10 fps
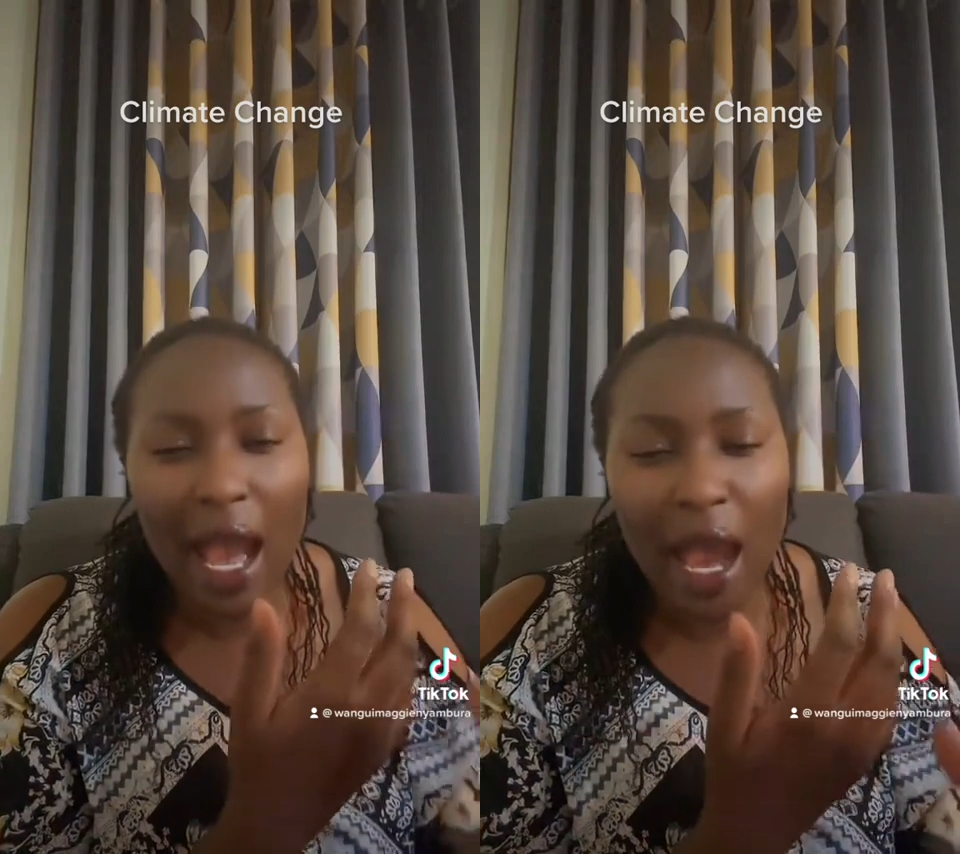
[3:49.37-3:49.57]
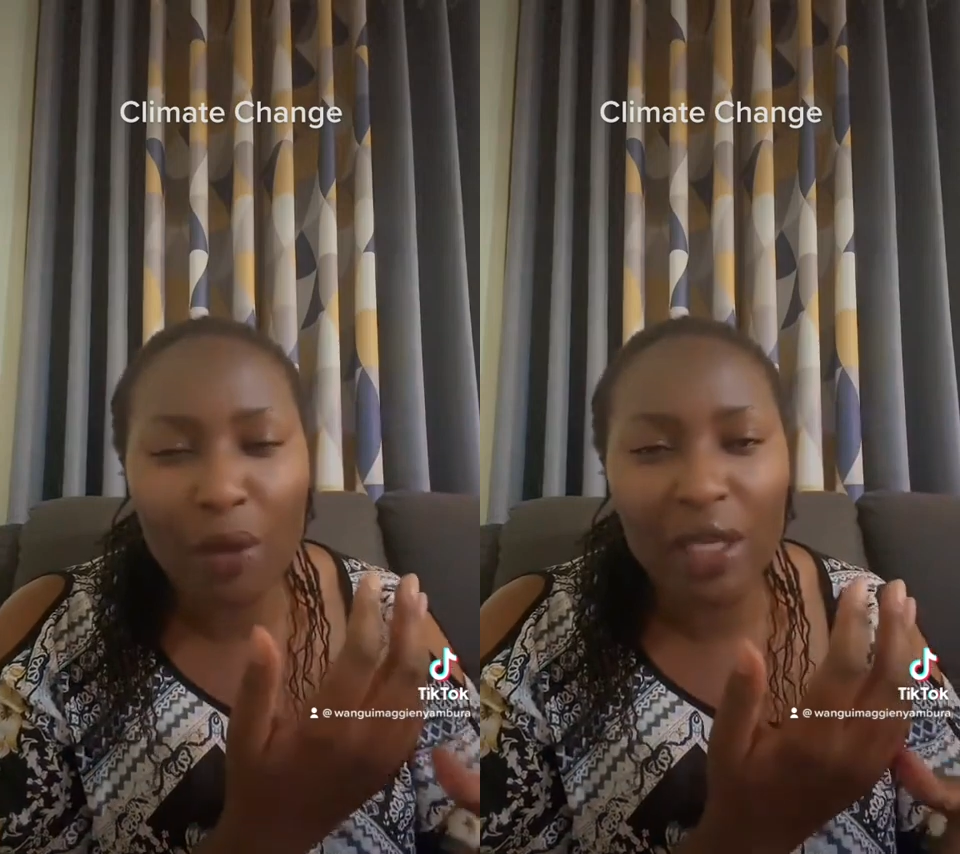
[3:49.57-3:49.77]

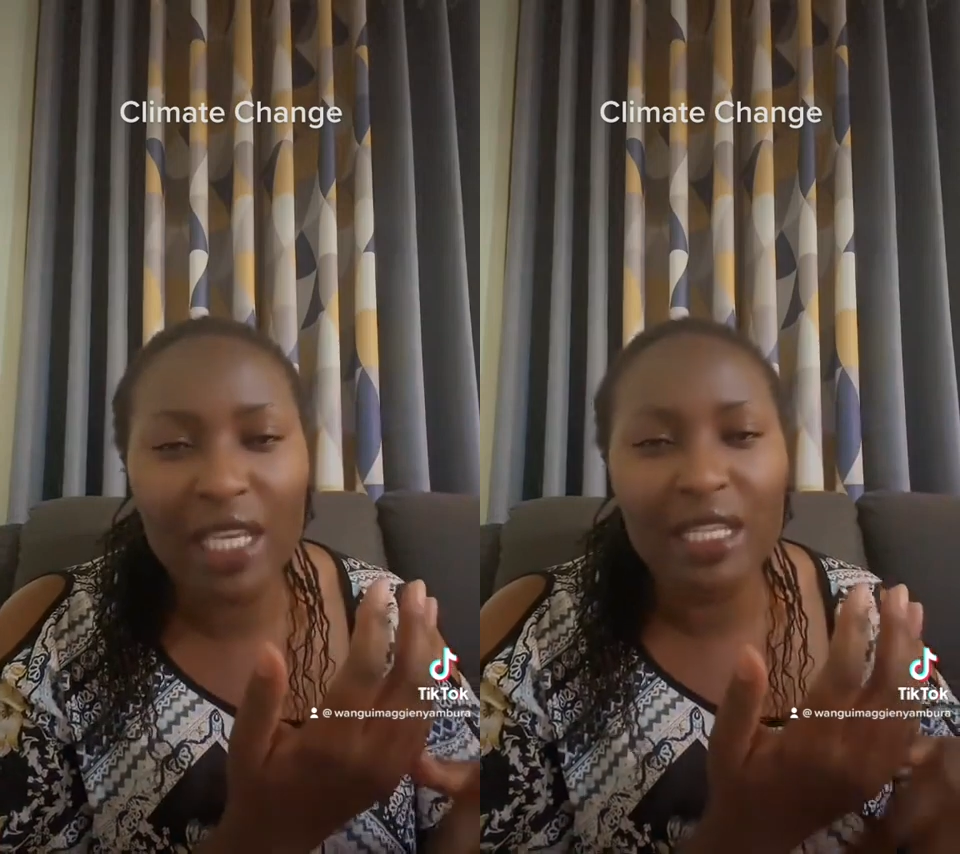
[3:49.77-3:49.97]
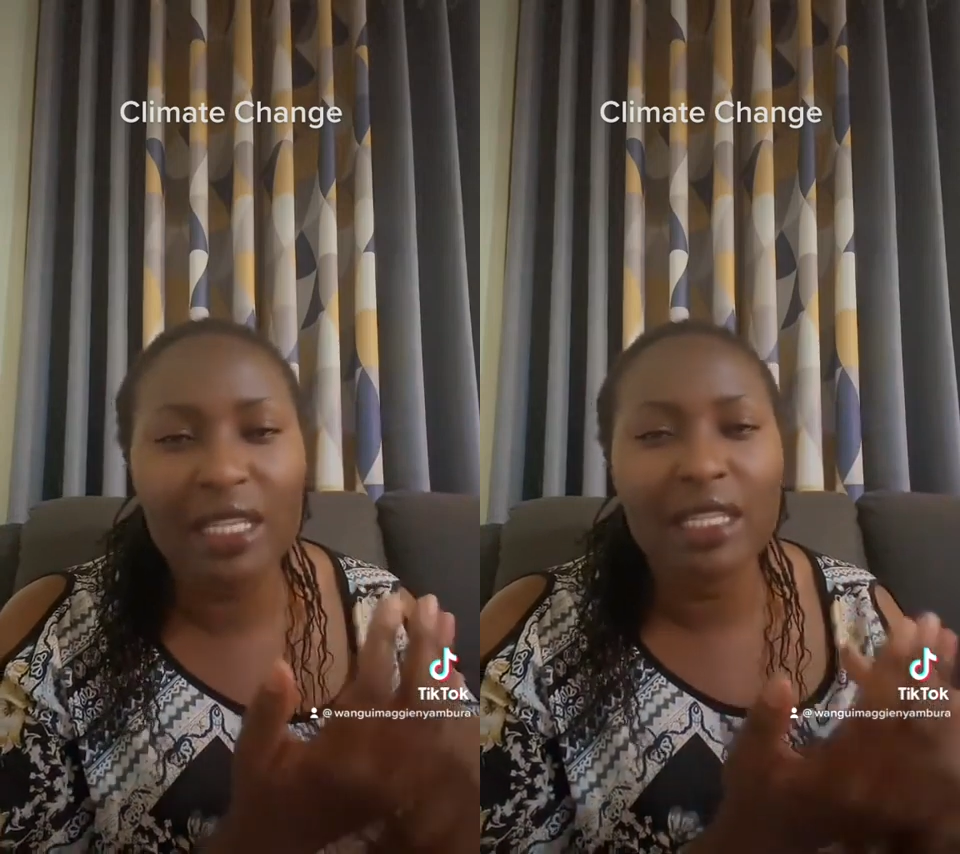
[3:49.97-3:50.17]
are we
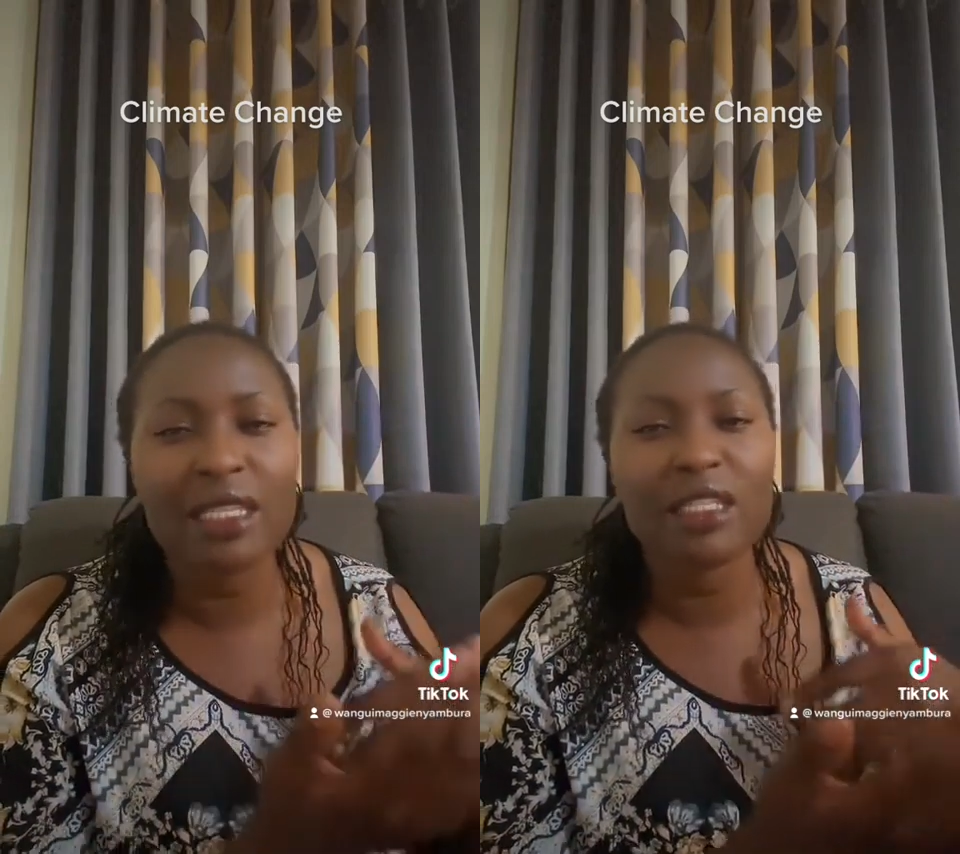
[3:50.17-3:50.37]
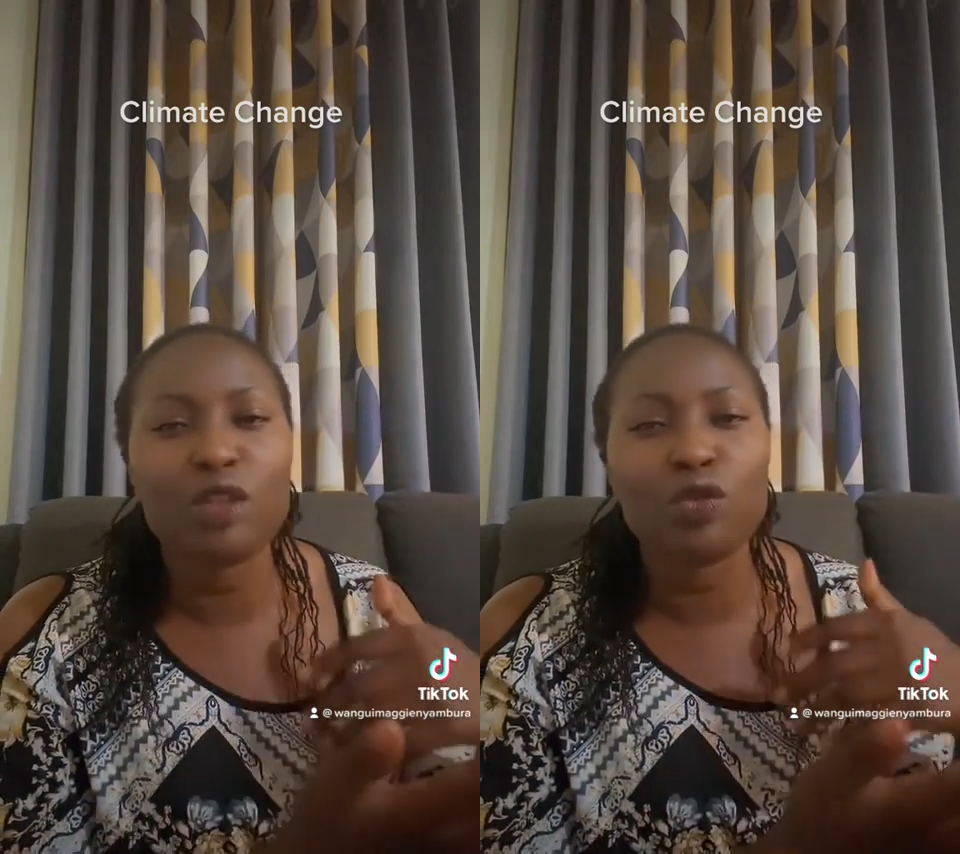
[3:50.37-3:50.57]
getting
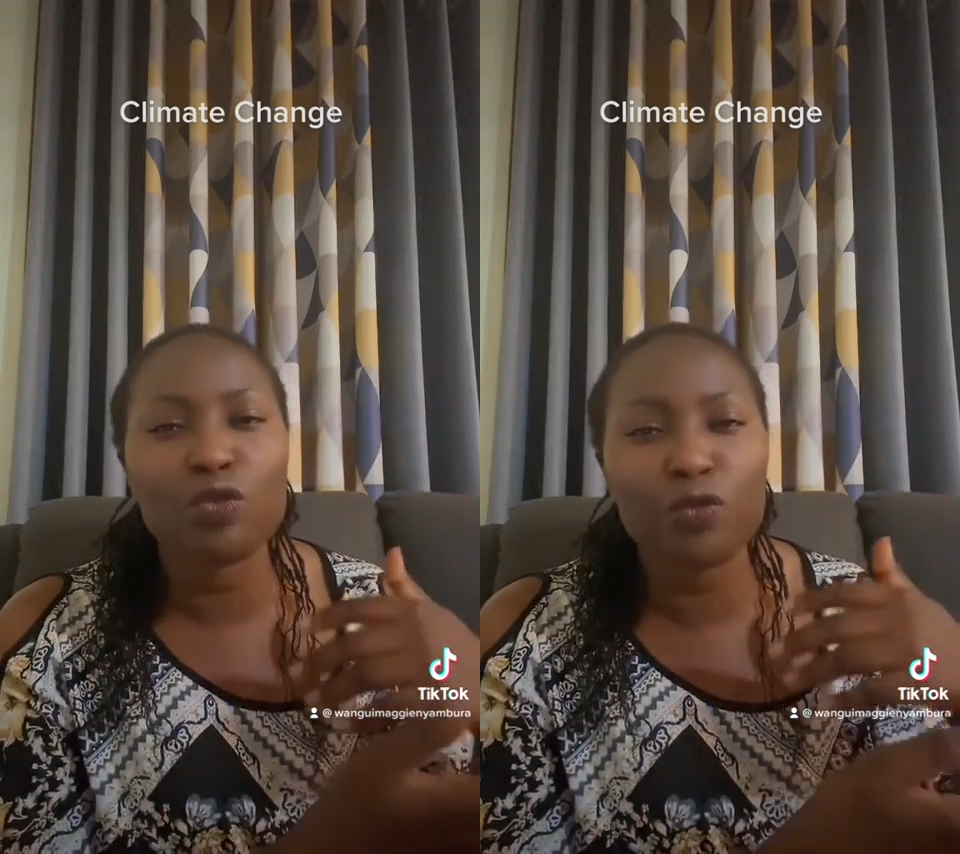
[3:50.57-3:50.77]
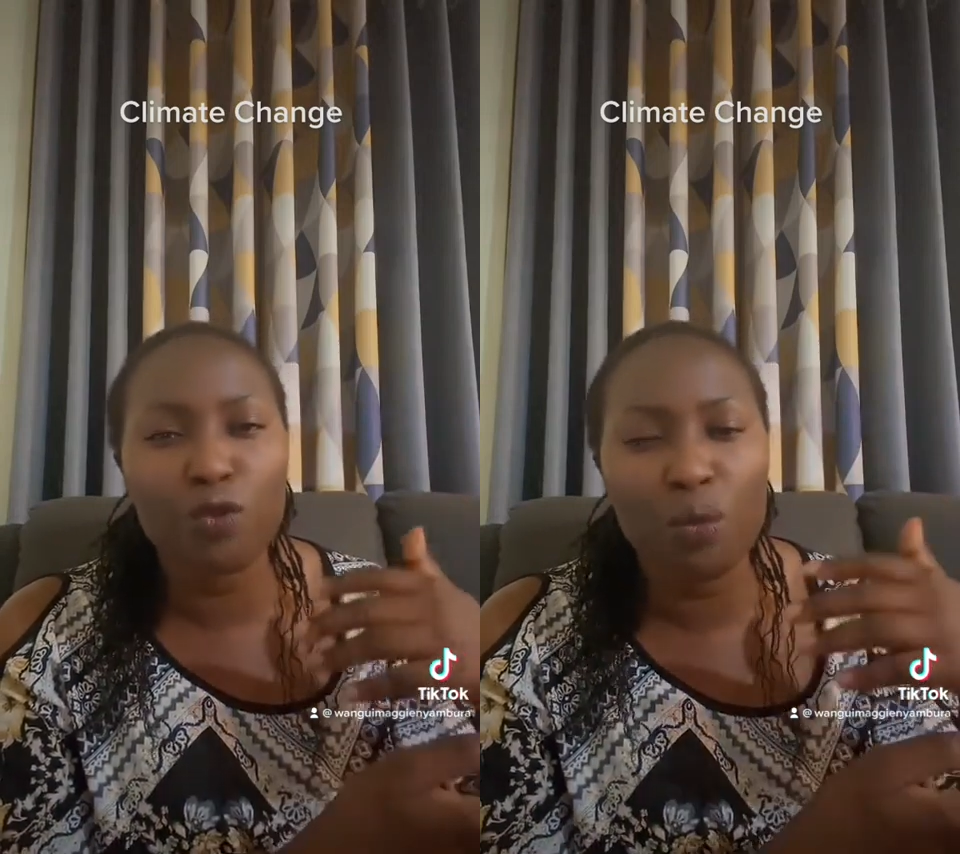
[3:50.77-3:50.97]
this CO2
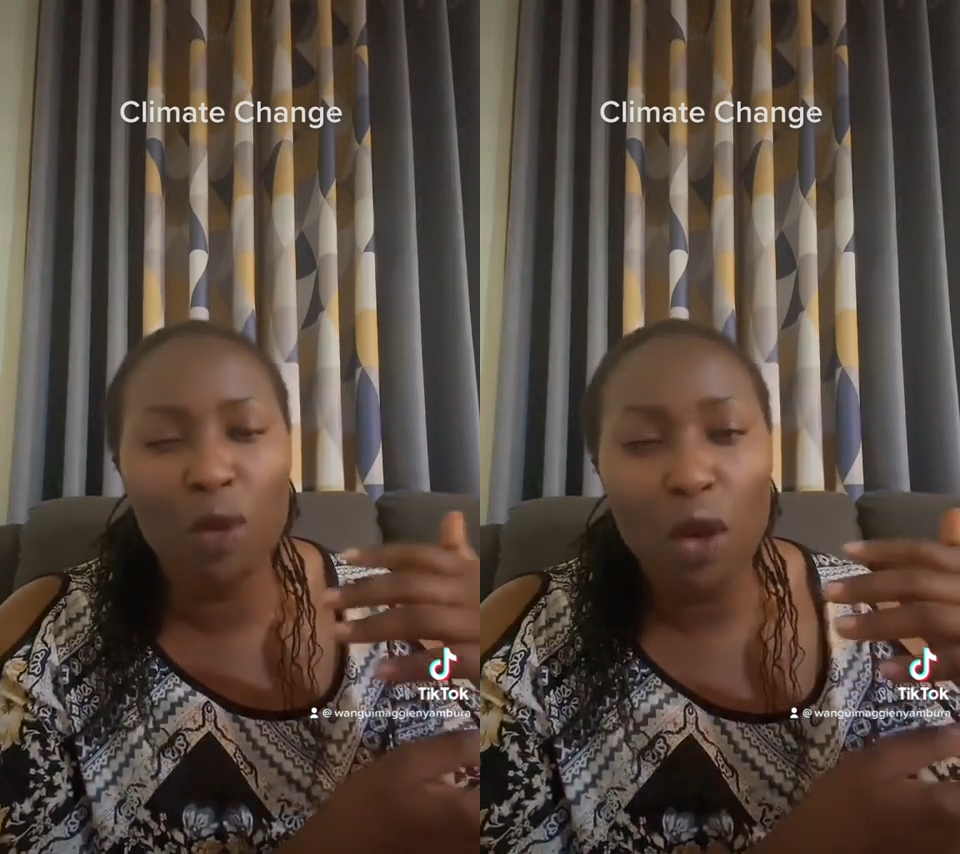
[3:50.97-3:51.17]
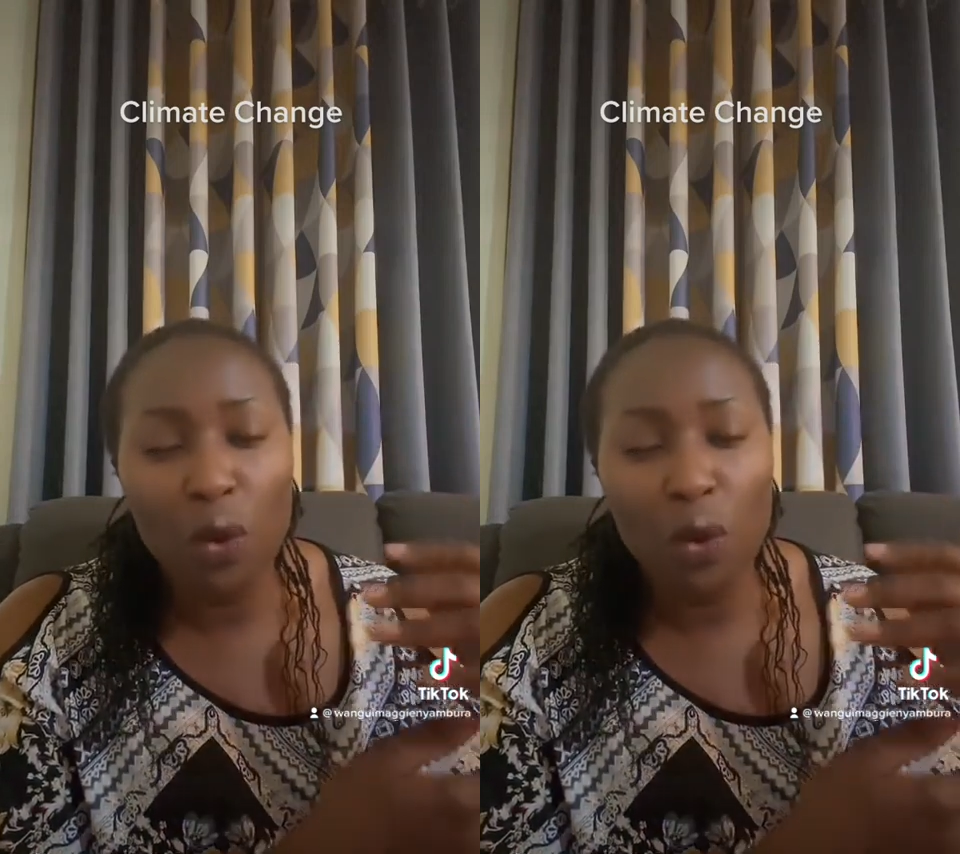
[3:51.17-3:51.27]
from?